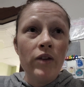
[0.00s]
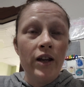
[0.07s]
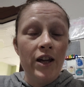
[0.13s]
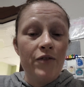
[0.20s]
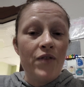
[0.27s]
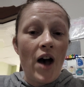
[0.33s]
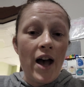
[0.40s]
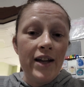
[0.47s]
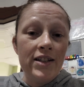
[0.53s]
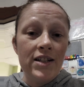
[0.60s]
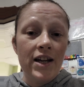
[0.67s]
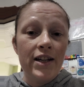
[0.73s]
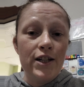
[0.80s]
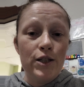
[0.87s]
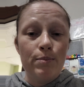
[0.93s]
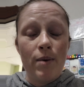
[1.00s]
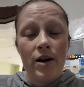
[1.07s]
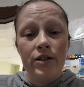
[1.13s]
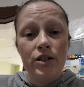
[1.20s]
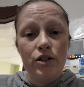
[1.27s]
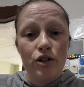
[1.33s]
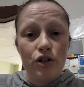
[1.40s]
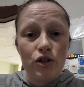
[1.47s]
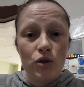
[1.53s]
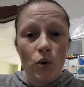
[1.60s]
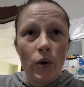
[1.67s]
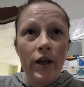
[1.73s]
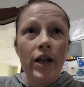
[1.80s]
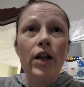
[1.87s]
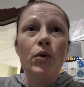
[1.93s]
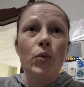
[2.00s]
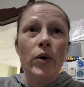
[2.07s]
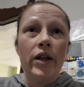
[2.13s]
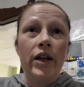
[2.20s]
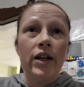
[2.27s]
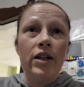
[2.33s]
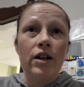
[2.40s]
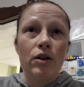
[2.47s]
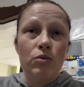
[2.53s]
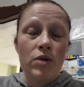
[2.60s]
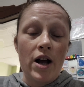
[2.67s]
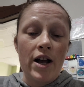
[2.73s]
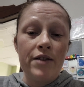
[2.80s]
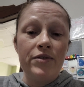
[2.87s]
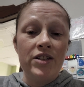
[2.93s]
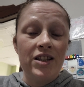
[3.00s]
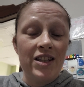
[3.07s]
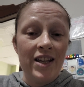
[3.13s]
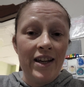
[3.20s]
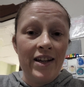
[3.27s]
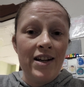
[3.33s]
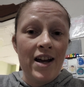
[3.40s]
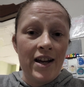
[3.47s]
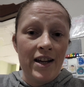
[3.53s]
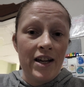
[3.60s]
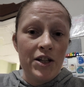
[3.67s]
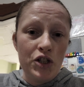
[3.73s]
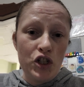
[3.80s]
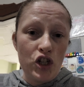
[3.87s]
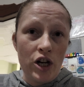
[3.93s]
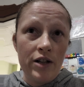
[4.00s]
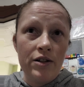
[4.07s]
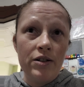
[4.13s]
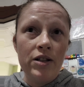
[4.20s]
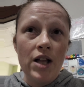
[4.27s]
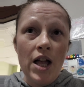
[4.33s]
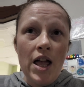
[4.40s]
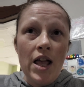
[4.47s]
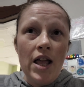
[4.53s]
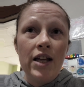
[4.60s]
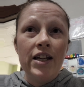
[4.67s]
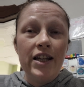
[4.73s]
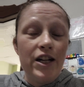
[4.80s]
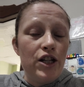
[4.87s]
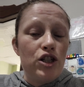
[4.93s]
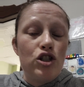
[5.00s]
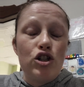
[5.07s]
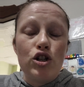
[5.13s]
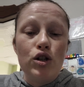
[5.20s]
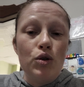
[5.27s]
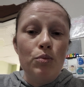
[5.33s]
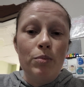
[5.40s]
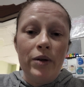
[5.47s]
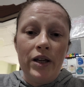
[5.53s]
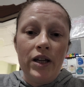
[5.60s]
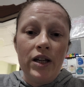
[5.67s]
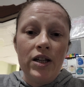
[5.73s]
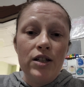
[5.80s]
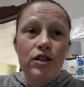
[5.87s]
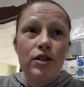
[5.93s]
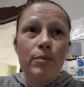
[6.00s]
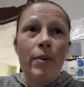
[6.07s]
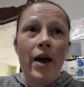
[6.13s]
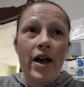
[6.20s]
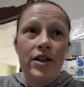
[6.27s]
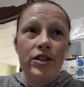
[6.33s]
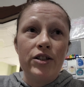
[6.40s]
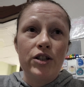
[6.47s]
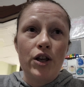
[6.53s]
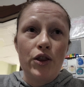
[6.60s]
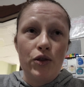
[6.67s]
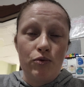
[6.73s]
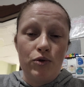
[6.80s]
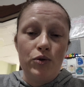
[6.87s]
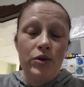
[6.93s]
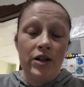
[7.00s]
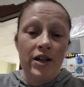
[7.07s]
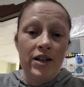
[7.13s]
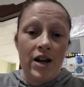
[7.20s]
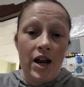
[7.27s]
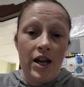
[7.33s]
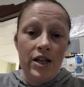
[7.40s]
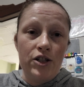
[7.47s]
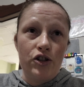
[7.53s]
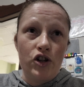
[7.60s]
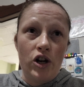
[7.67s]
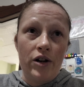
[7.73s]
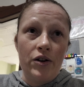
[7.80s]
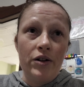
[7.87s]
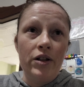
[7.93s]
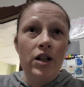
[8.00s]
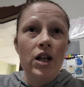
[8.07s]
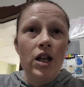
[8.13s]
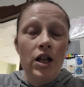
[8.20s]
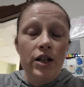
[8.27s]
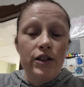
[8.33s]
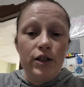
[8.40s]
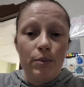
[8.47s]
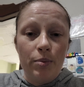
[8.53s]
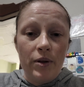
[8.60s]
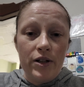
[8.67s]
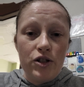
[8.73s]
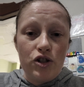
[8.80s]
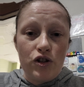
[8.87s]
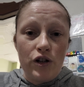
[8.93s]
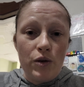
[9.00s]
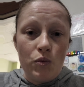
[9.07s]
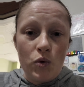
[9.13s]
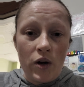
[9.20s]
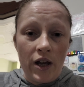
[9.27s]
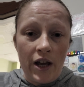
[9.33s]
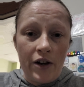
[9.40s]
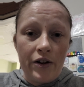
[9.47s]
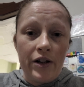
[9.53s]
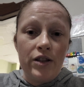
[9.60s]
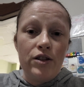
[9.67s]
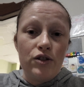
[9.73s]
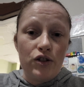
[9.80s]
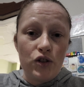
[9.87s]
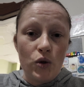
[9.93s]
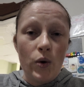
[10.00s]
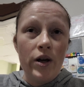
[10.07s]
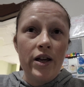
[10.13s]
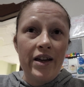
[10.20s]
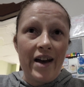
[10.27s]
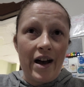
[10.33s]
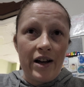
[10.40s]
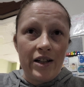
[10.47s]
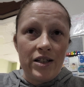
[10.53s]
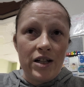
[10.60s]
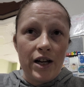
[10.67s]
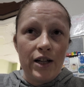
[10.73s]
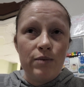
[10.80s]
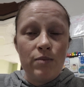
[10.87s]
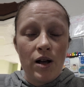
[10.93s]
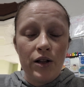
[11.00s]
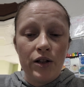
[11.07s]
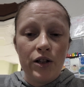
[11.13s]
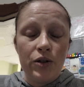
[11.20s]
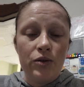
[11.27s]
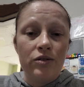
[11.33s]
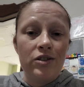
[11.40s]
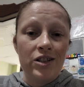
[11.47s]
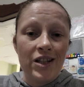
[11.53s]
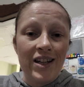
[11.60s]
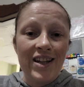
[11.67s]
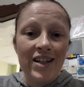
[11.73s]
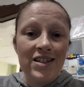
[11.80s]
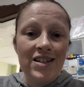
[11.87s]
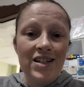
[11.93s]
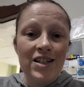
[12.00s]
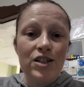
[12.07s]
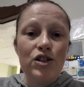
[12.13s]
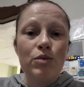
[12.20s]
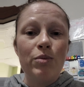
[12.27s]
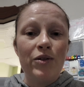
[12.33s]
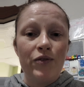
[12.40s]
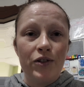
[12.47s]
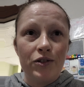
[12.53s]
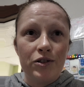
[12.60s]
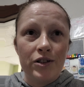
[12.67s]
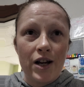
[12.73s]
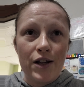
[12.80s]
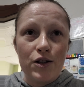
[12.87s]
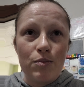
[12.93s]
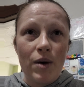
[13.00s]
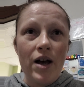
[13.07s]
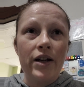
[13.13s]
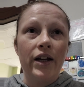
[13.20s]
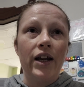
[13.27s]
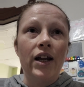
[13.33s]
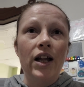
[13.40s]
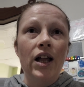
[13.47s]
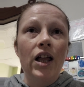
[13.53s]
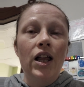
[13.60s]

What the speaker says: If iodide is bonded to soy when it arrives at the NIS channel, it is too big to pass through the NIS channel. The bloodstream will carry the soy iodide molecule to the kidneys to be filtered out of the body.